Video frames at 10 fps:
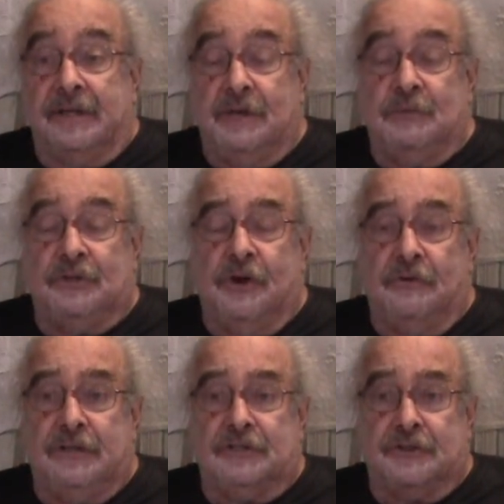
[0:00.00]
He would
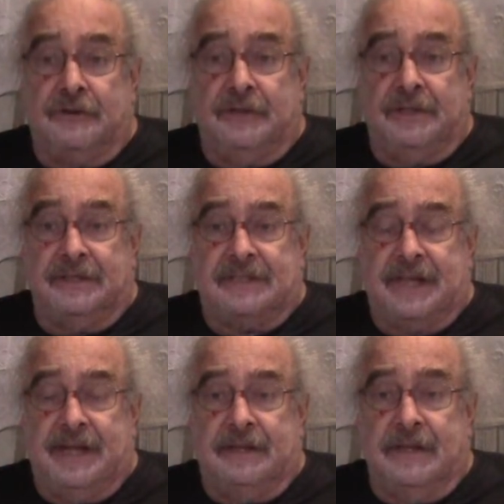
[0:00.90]
go to the jury and
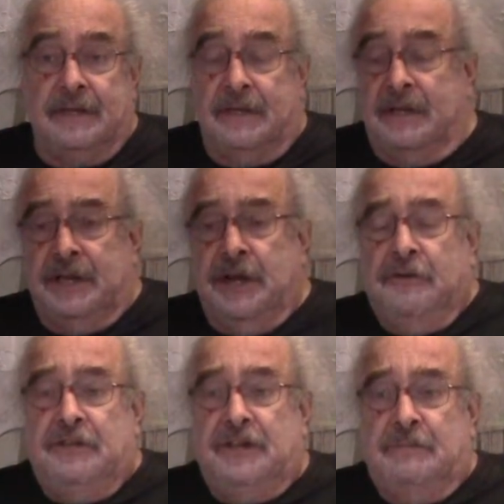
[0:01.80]
said, here
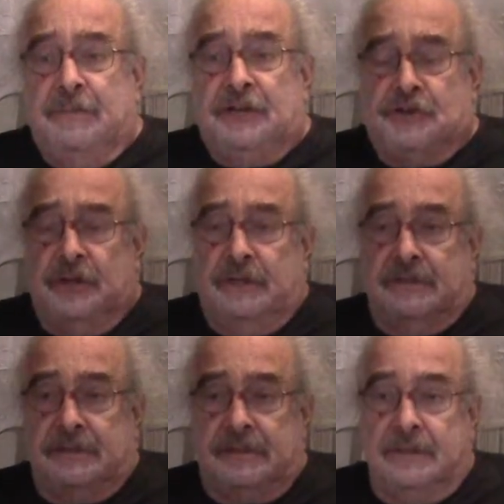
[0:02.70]
are the
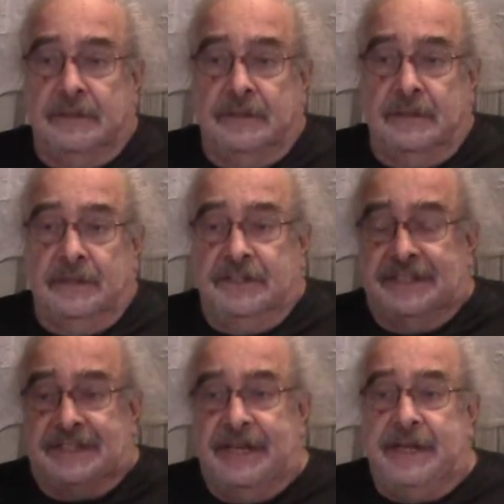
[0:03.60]
admissions. You
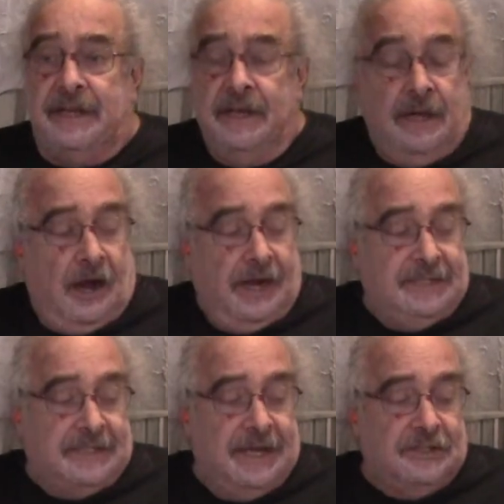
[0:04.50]
see, I
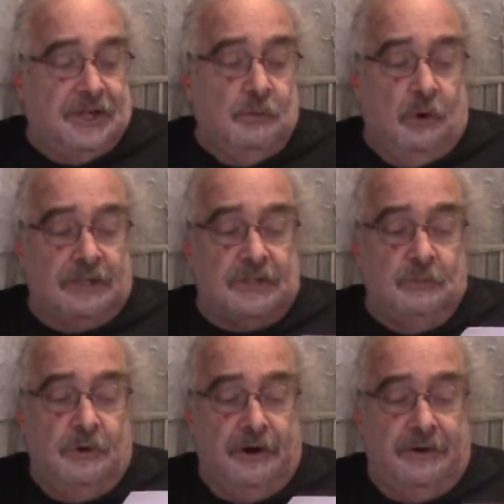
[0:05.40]
said she
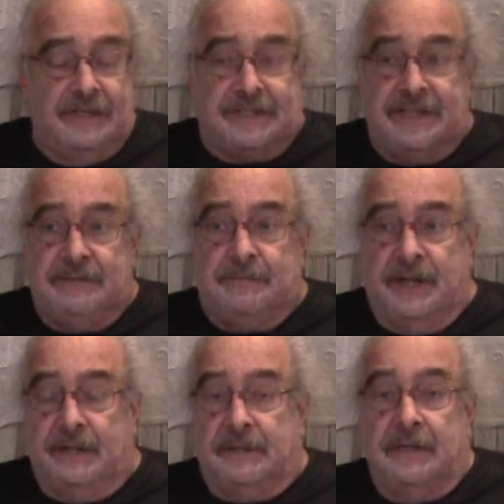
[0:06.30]
wasn't wearing a
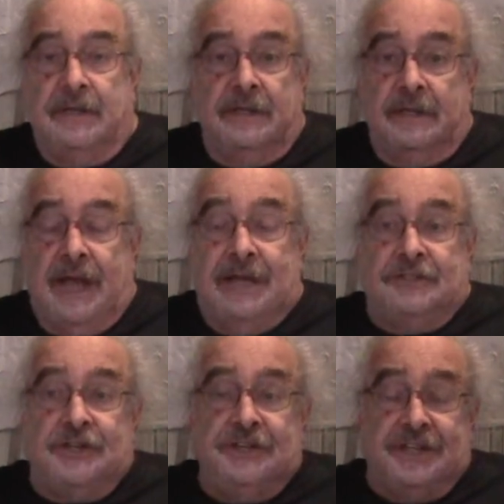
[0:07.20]
seatbelt, and
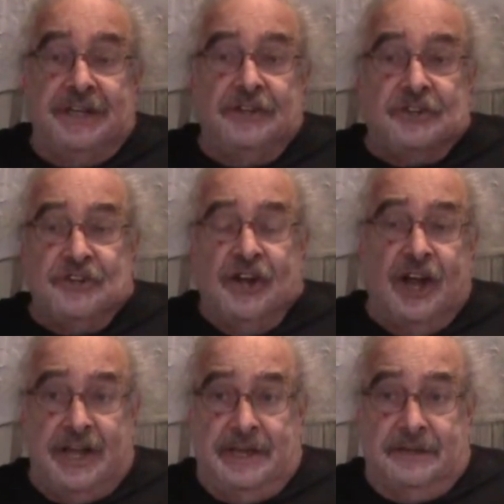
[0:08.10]
she didn't
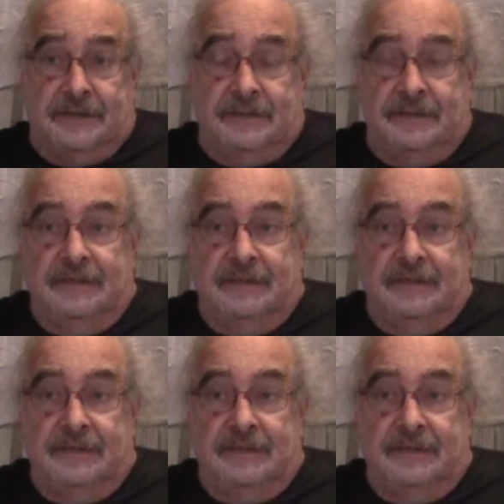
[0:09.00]
deny it.